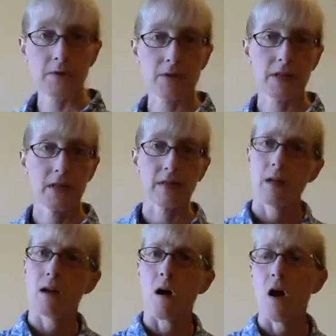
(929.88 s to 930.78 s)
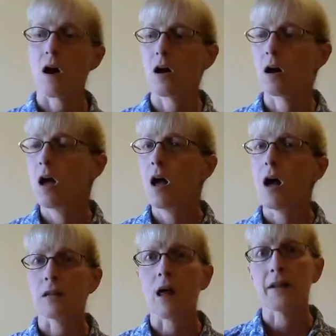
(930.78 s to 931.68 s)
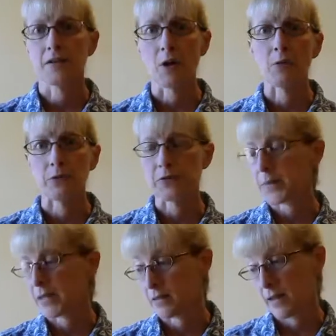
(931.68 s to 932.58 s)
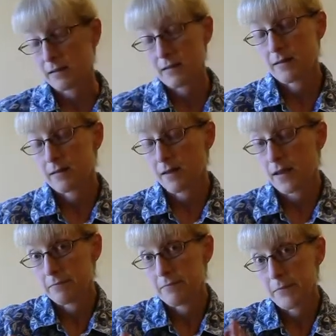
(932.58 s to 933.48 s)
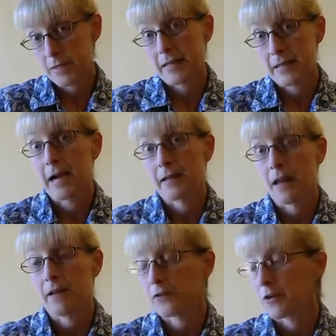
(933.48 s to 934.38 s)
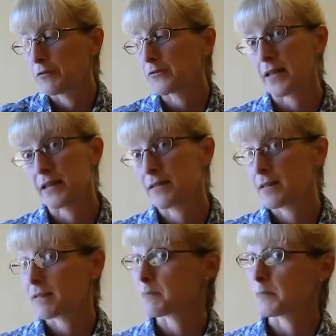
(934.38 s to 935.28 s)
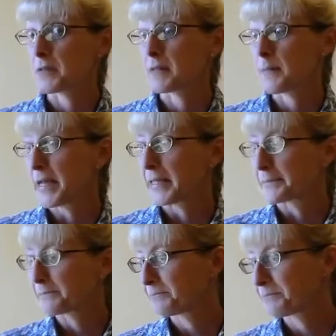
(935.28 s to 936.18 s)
yarns in it that are a lot of tonals, because because I dye a lot of tonals. That's what's in the blanket.